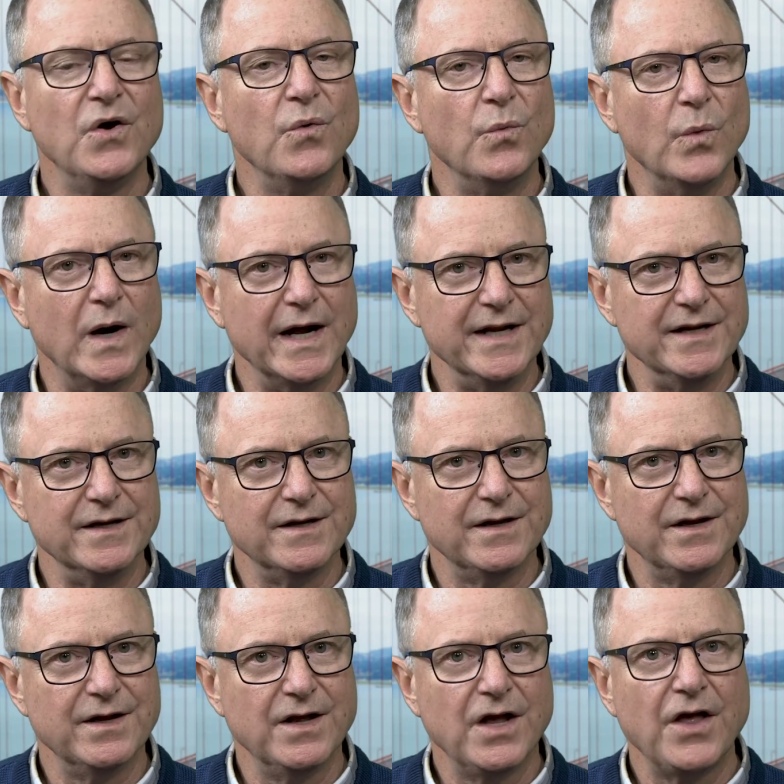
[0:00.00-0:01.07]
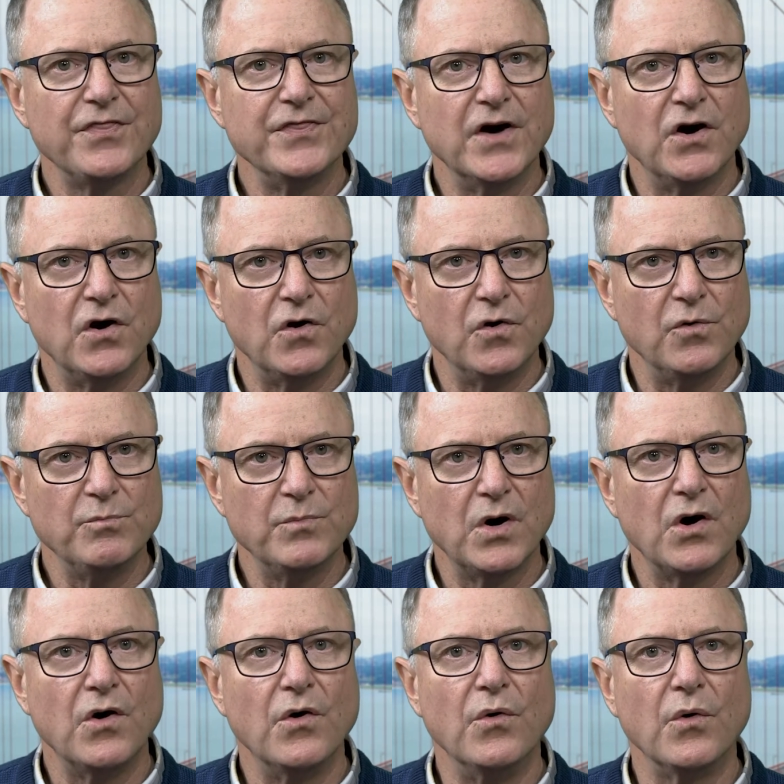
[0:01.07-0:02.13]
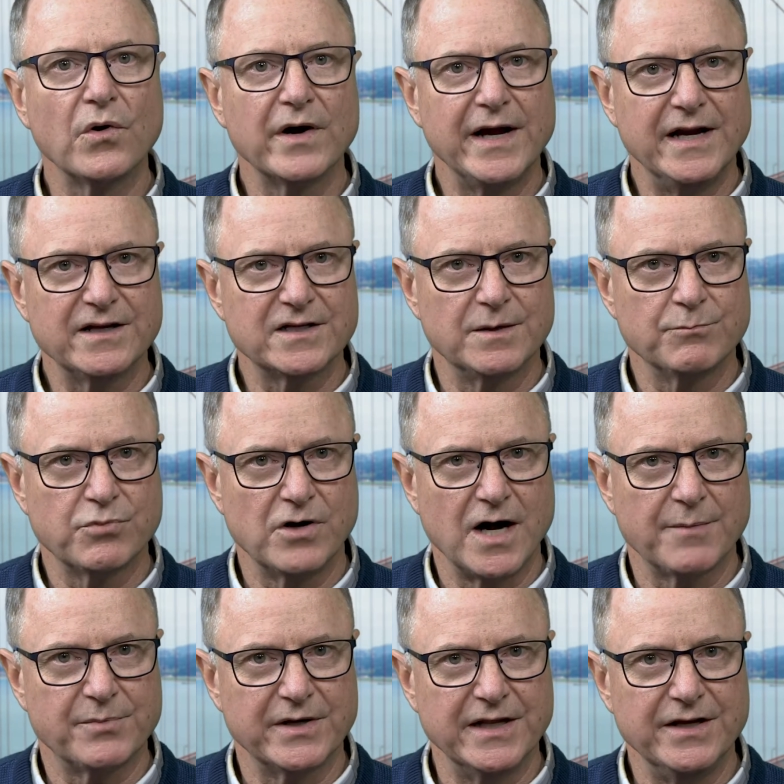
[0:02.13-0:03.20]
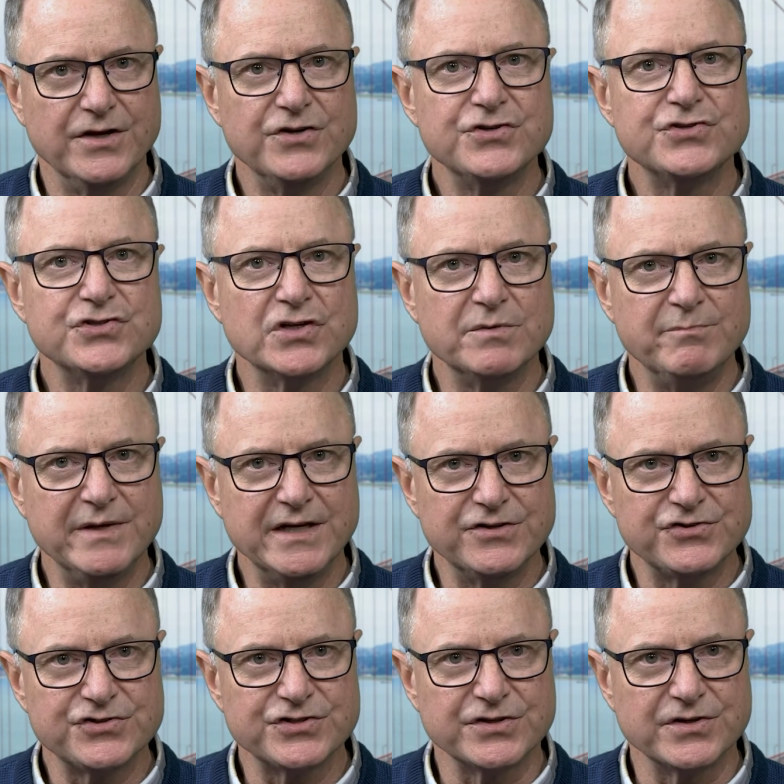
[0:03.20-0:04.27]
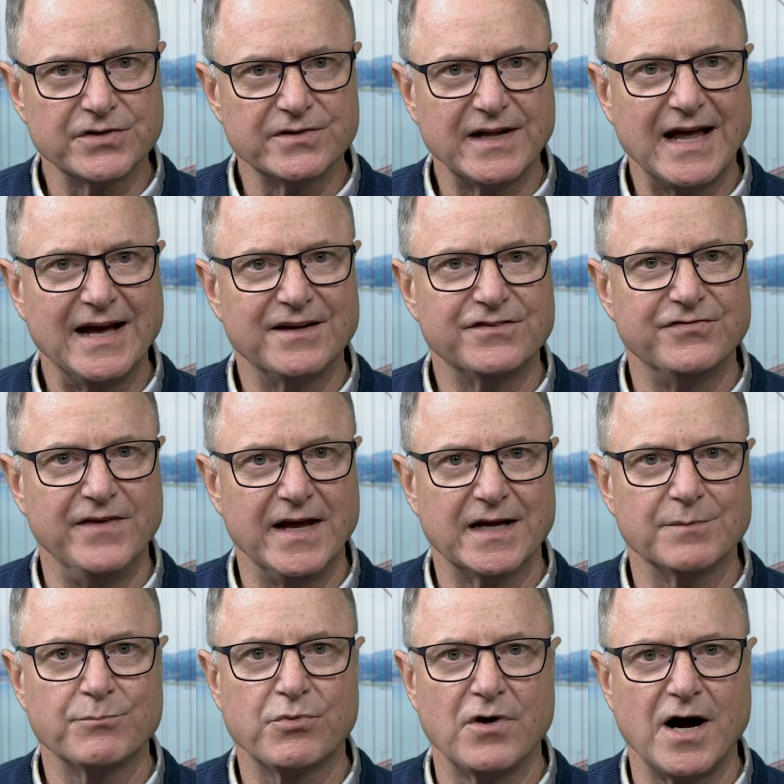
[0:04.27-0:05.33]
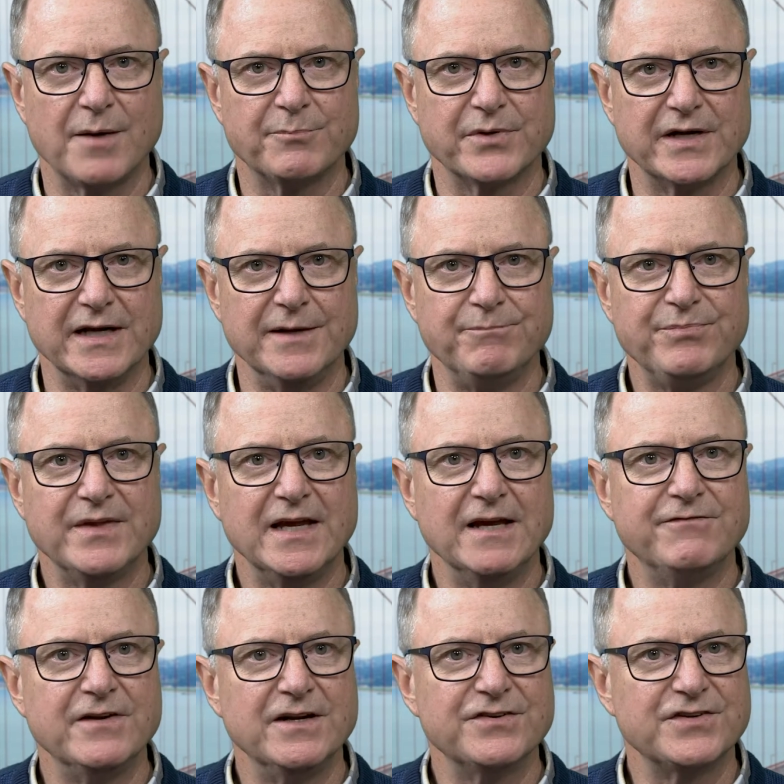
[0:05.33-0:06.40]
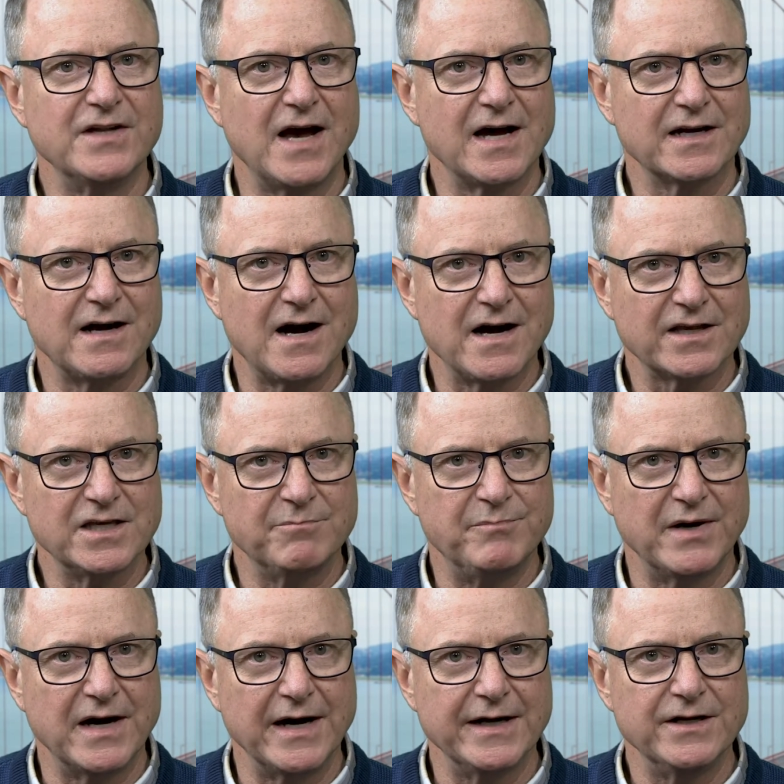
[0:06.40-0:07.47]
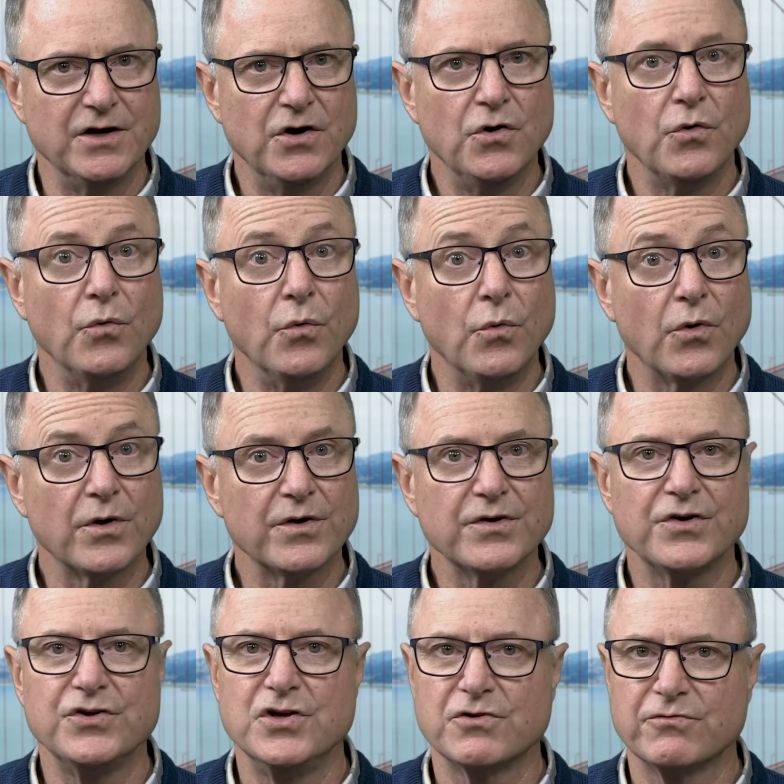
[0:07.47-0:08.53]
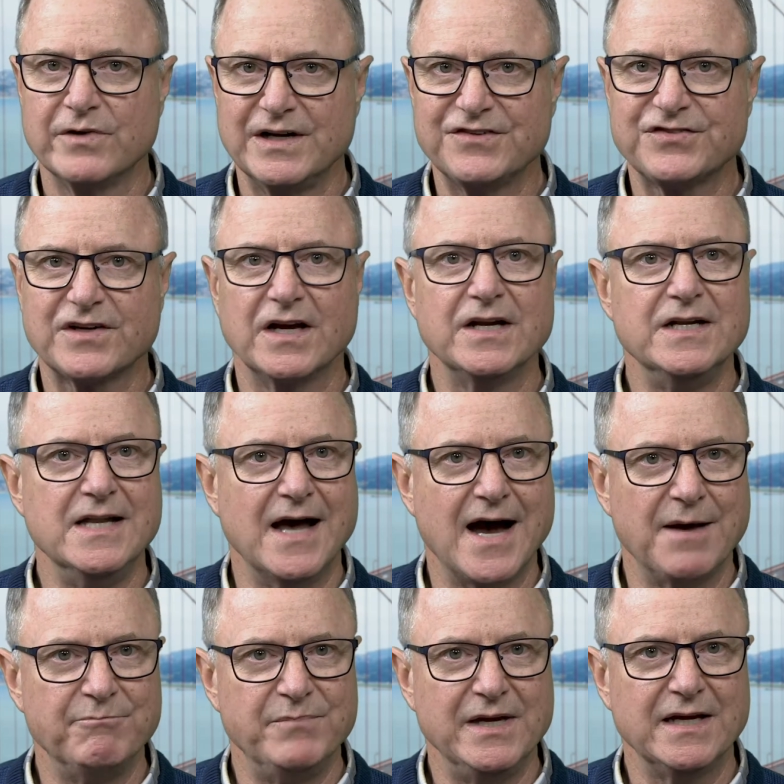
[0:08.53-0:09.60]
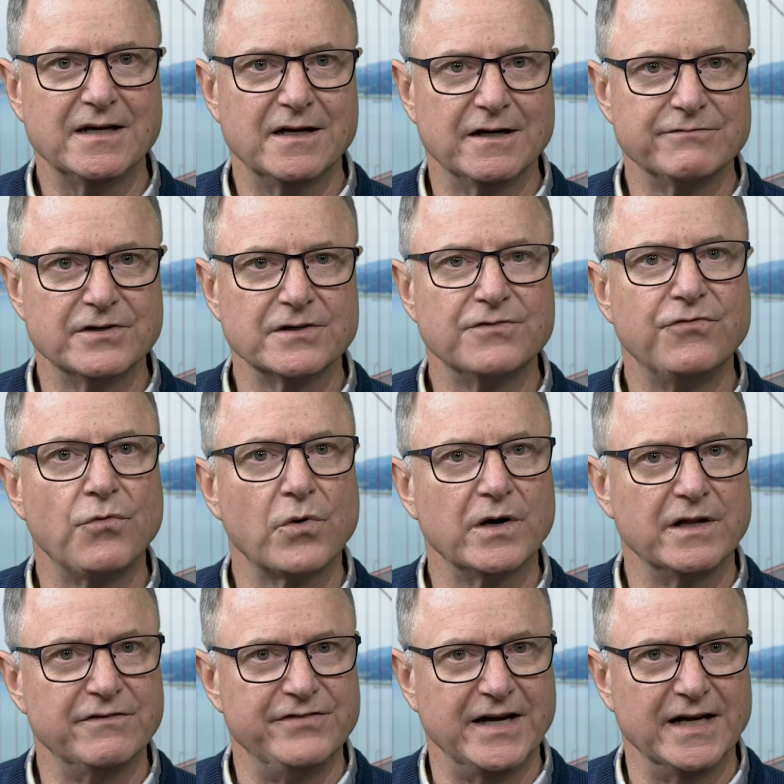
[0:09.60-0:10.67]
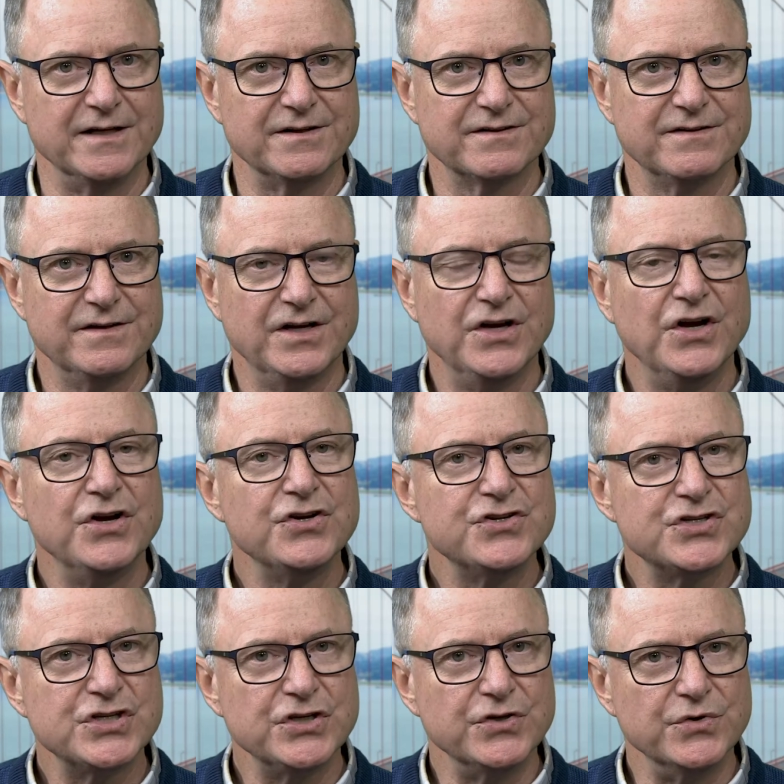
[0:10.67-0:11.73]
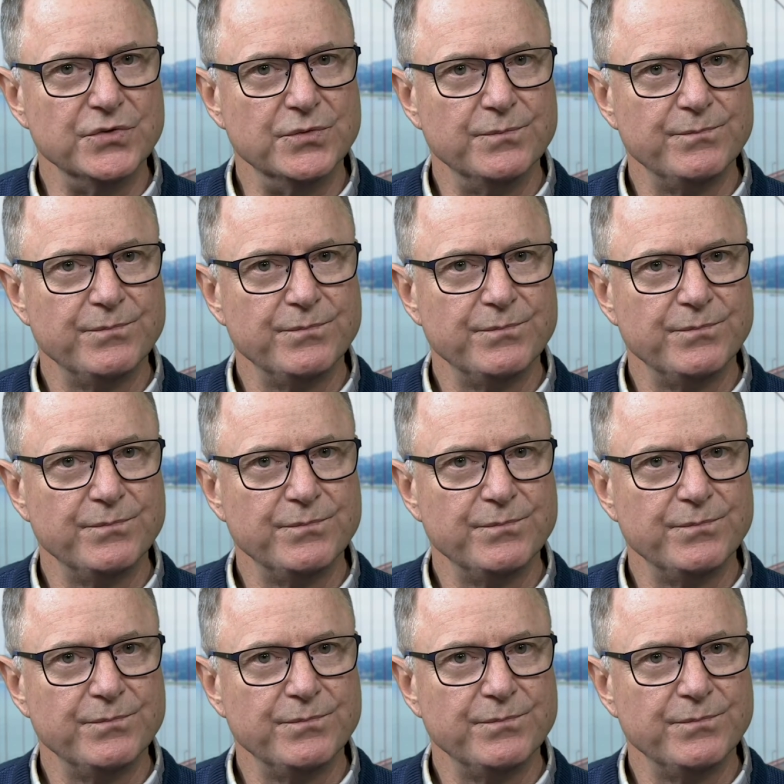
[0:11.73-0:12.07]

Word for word: 1. The home or income property should be insured as vacant property if it is not occupied or you risk not being covered for an event. 2.